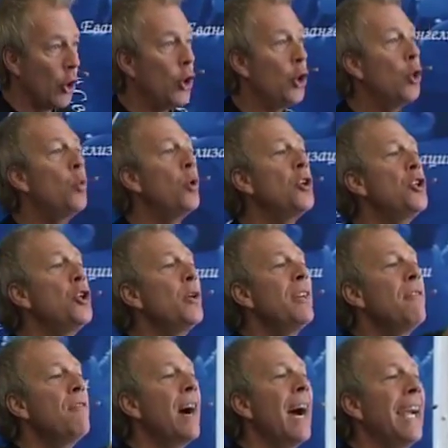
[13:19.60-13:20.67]
Who would you
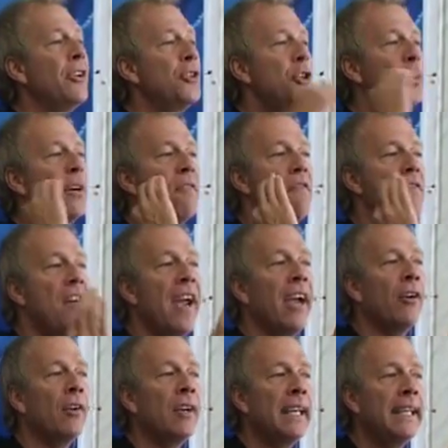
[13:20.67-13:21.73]
invite to a
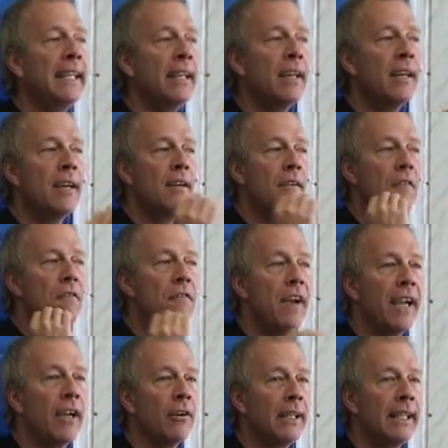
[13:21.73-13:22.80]
very,
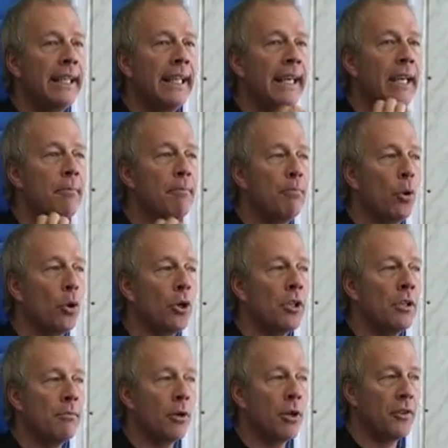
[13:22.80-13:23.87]
very
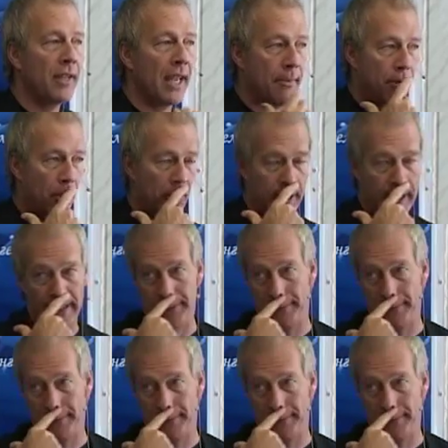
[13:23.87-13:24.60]
important birthday party?